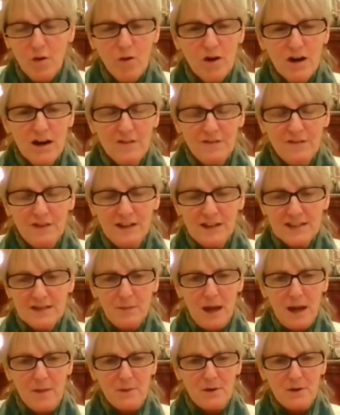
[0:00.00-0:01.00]
or if it's
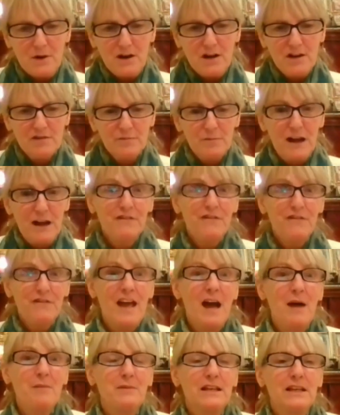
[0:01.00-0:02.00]
a member of my
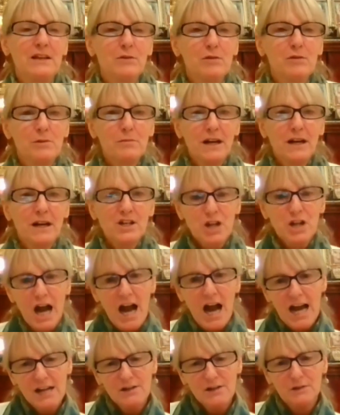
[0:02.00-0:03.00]
family or my
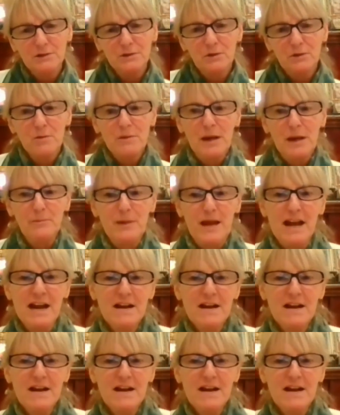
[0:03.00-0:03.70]
child or my